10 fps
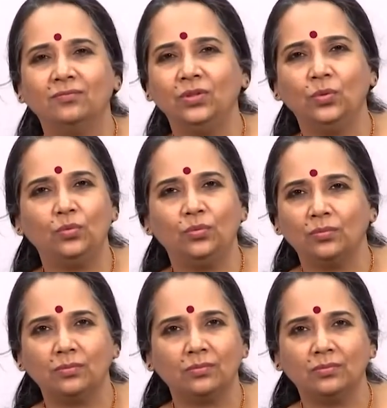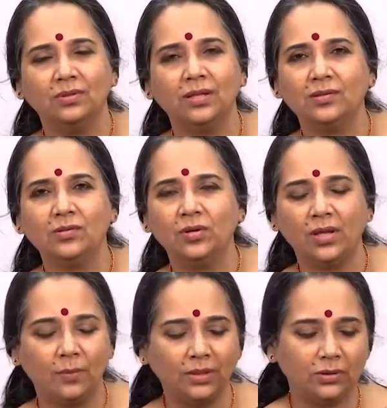We don't, that's not
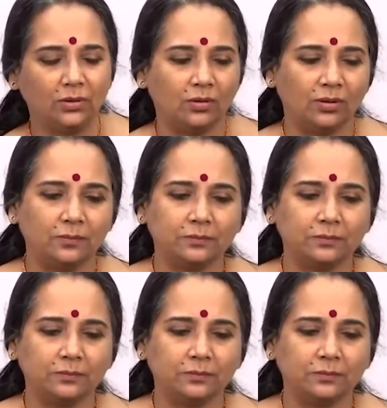Yaman at all.